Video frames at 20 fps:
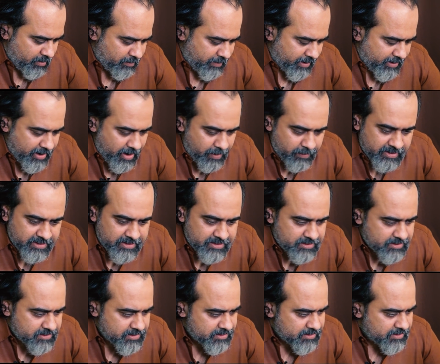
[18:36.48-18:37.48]
my
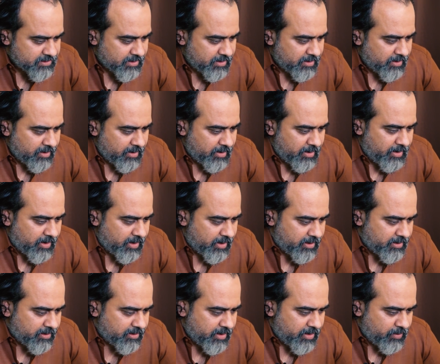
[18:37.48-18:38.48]
rabbits,
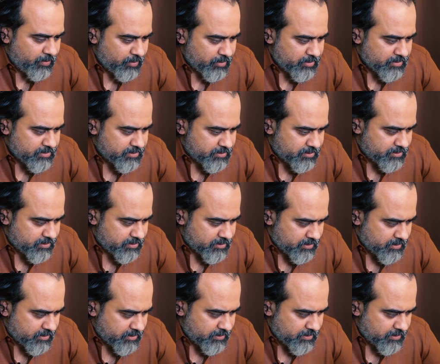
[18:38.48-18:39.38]
and there was